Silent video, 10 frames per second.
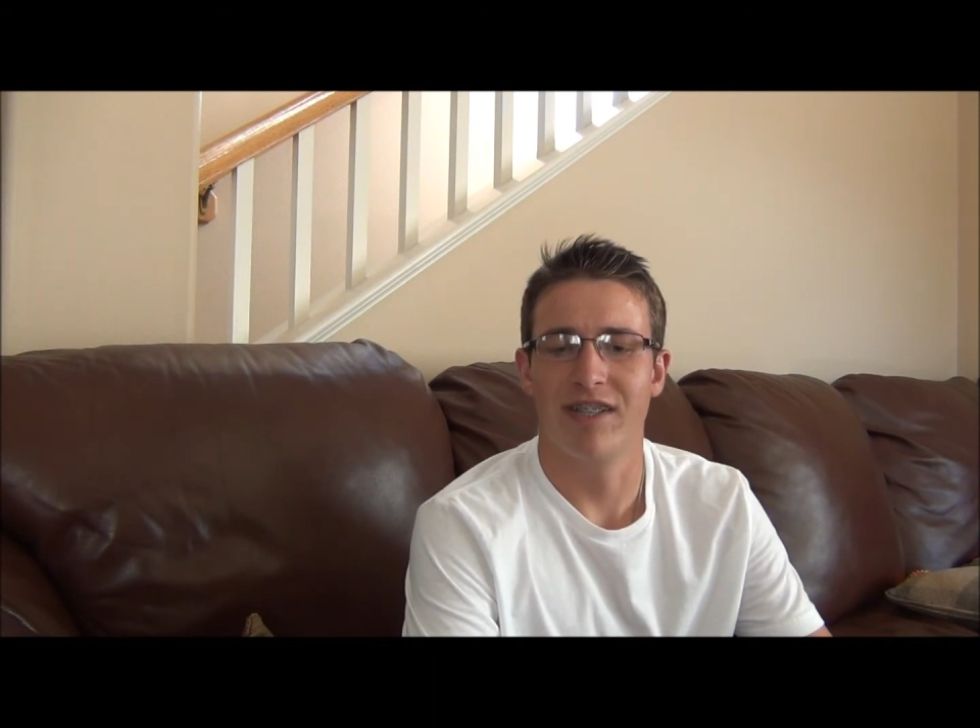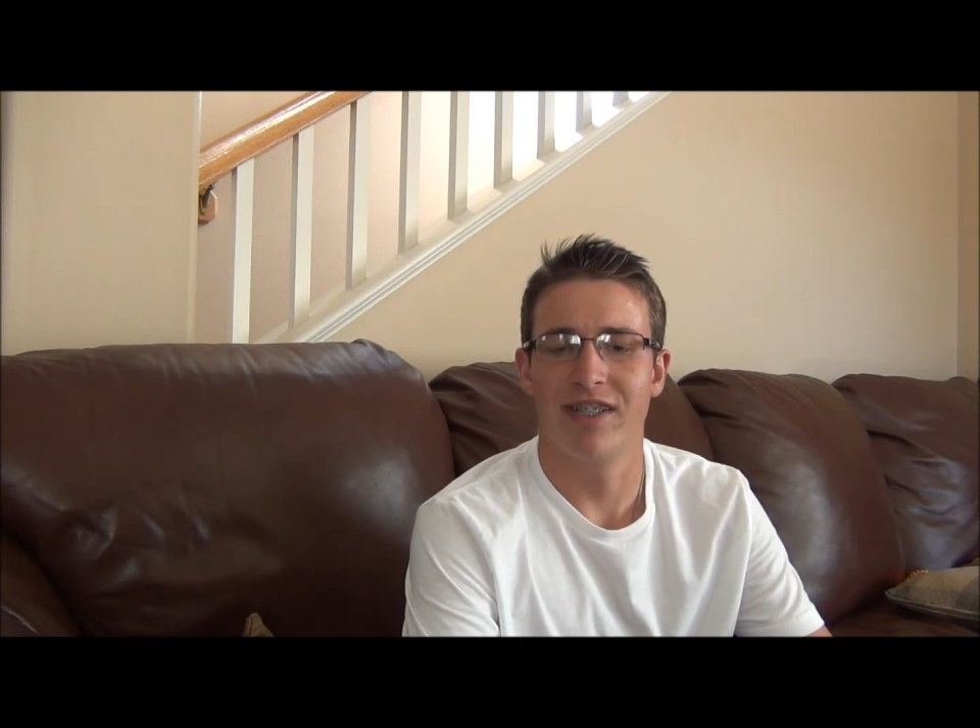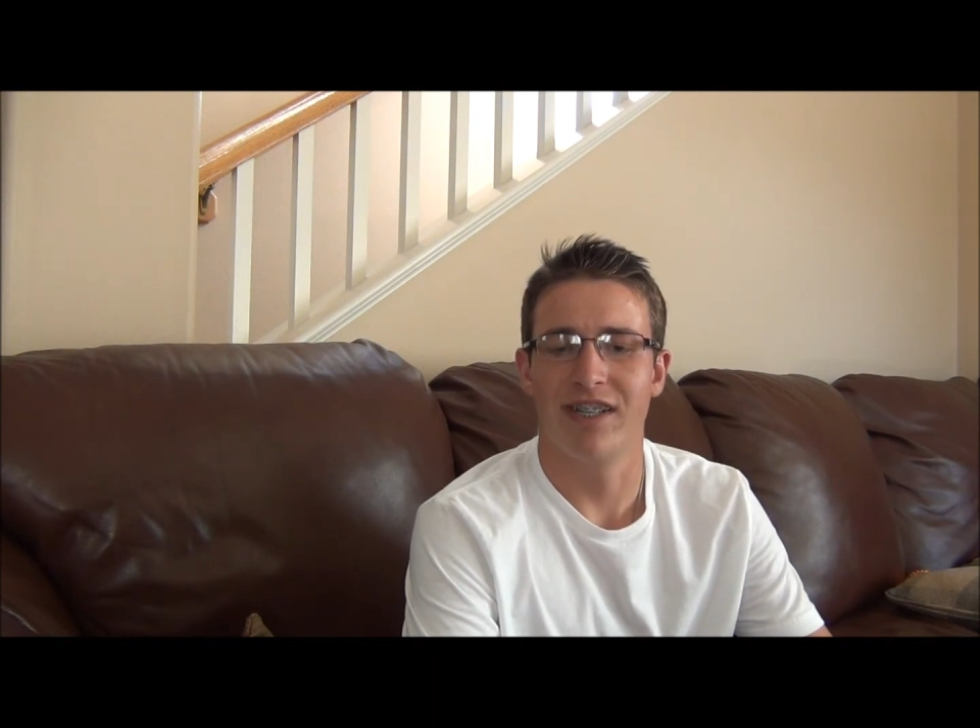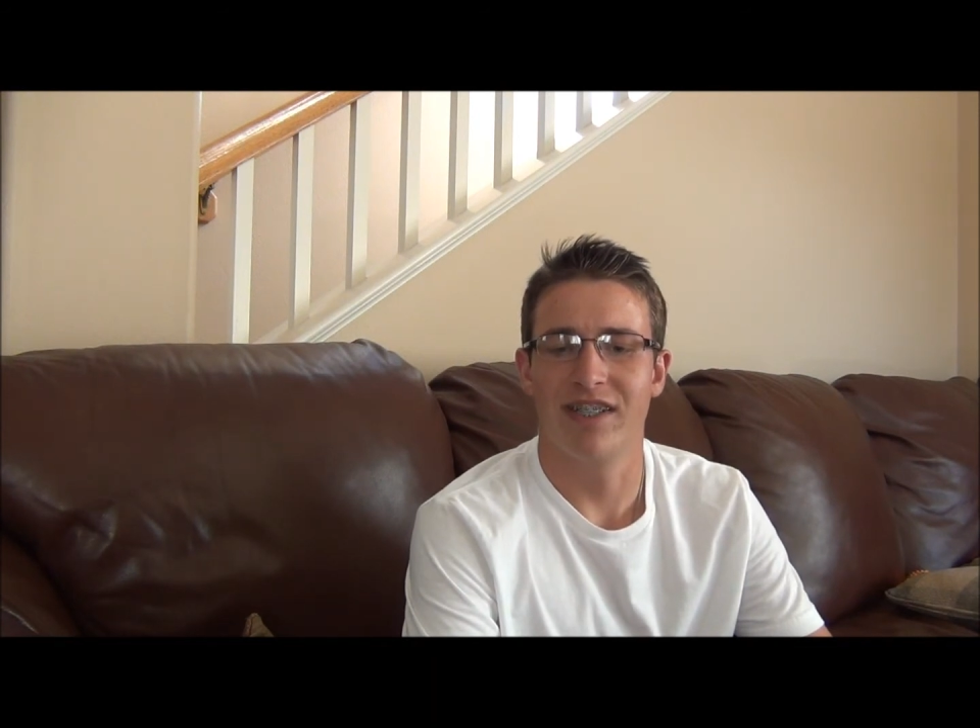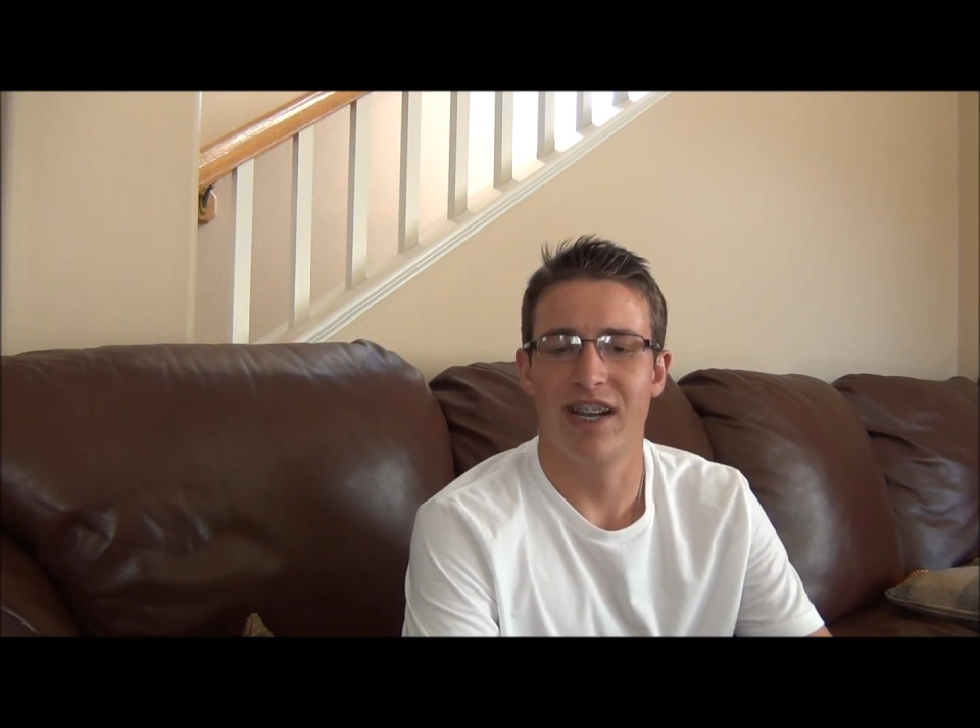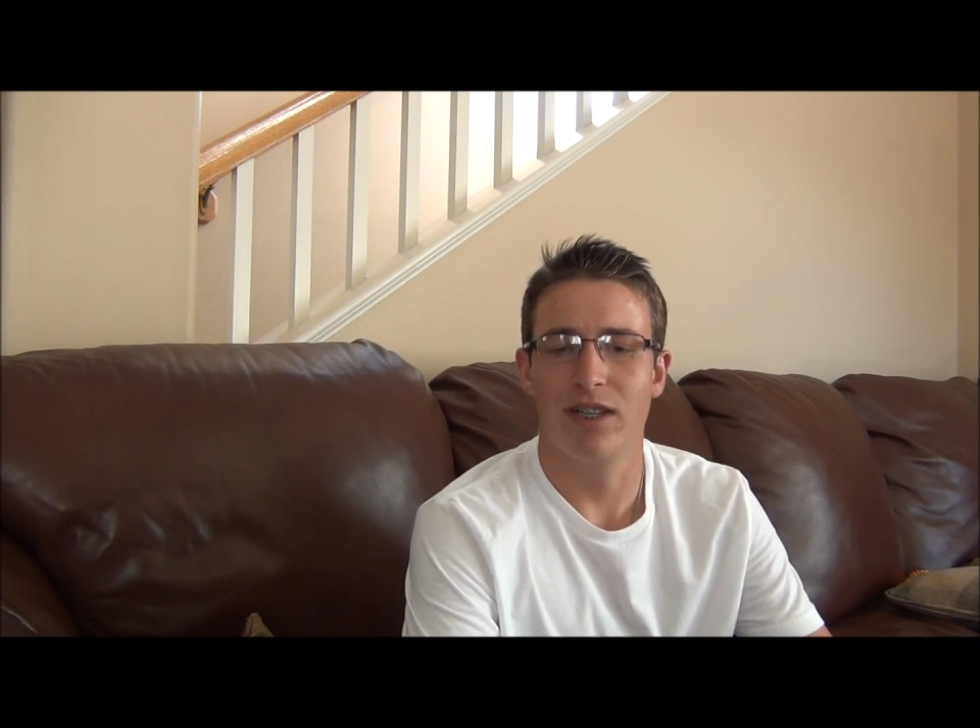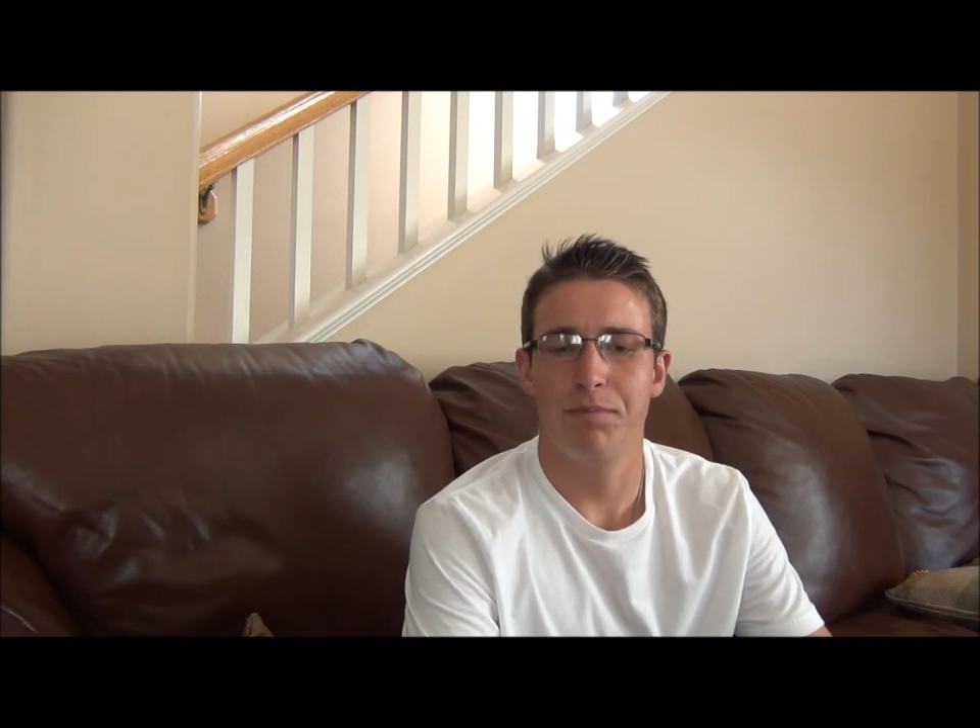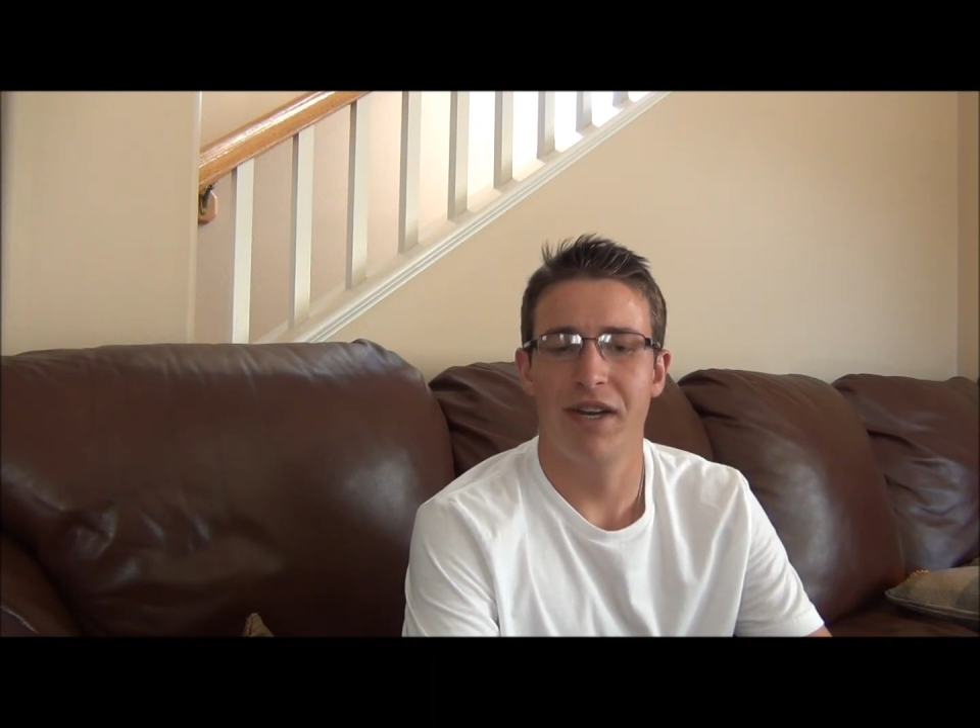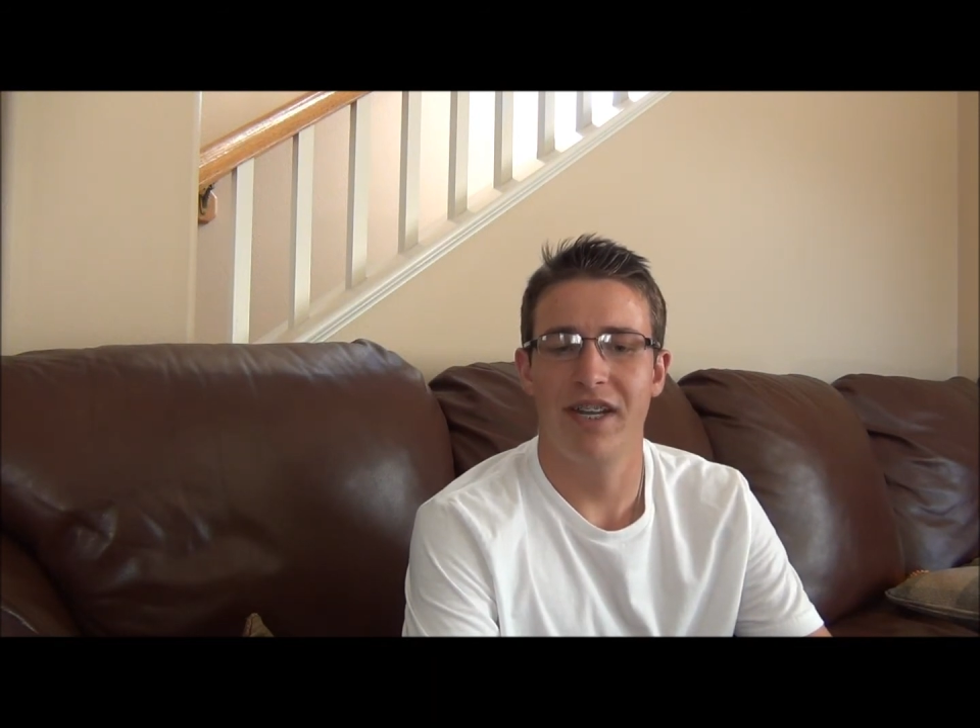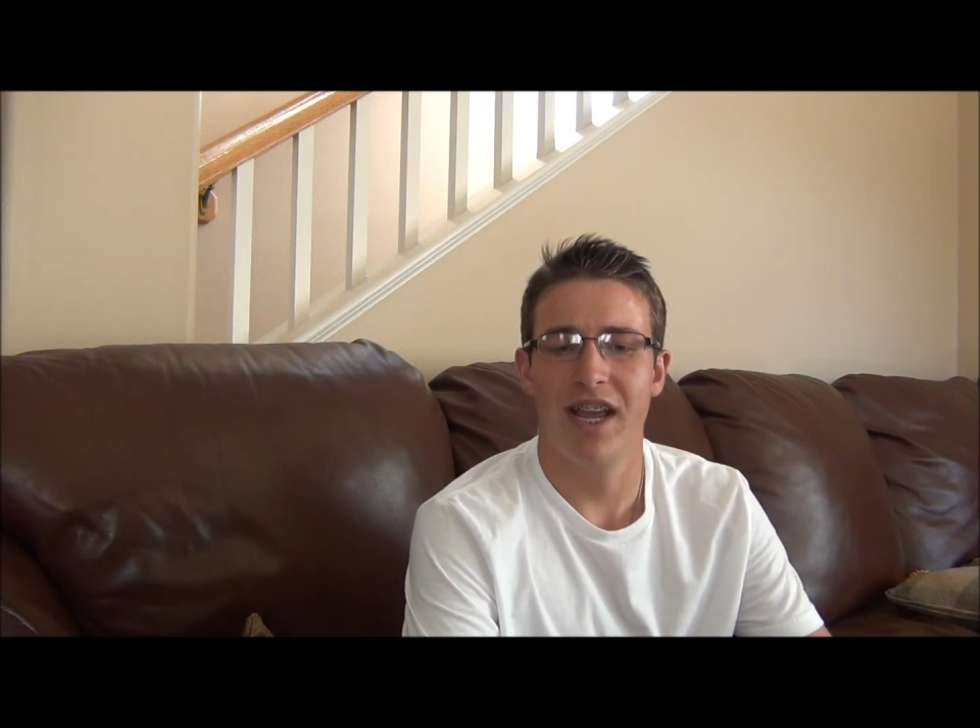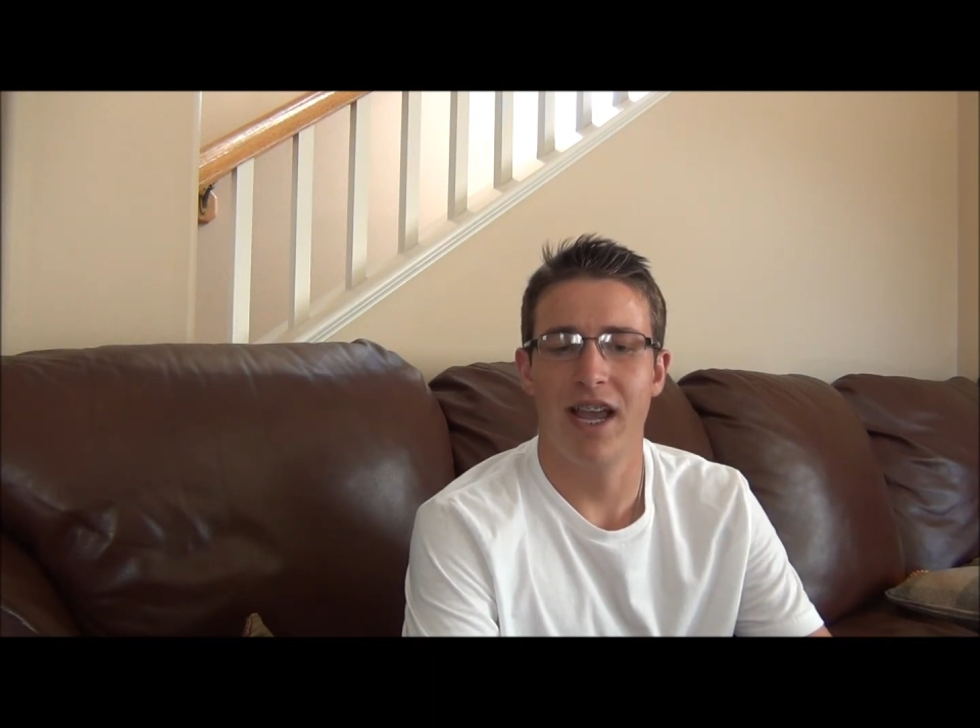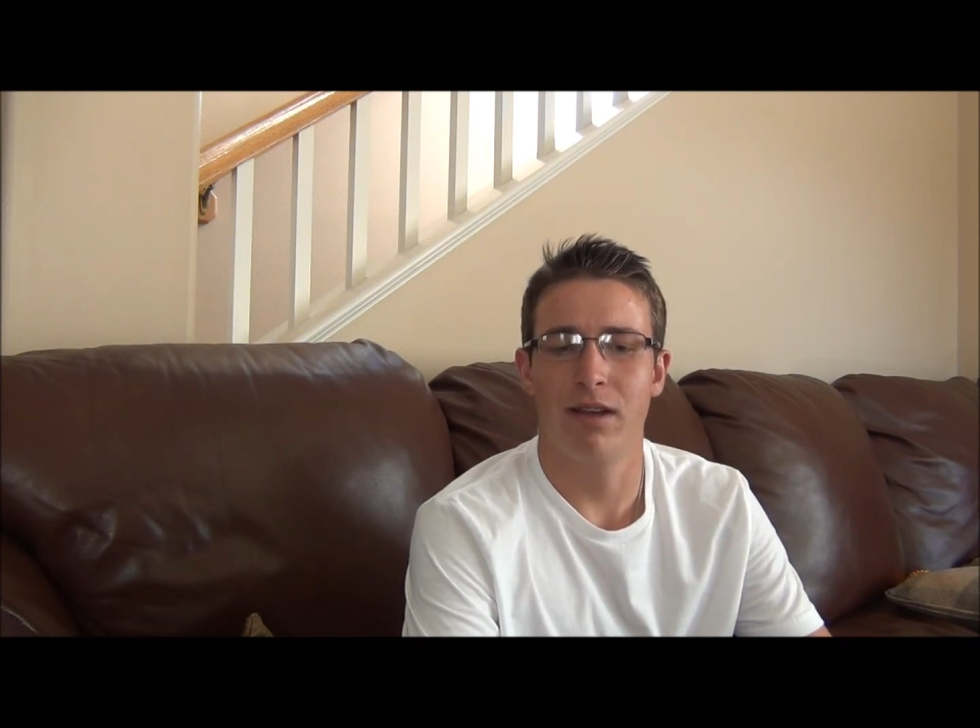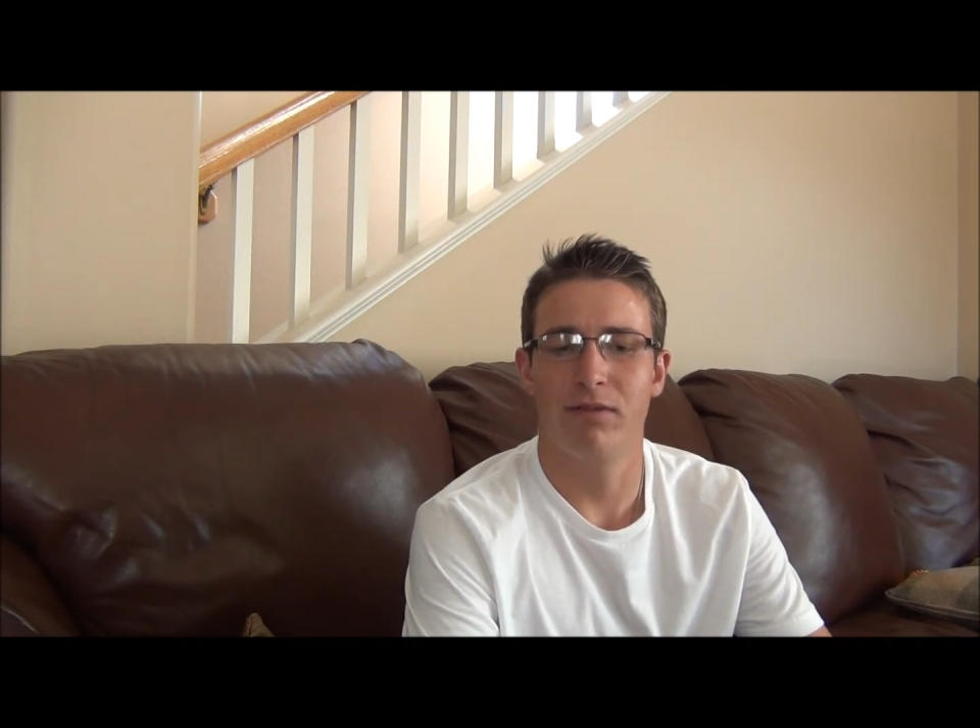the Encyclopedia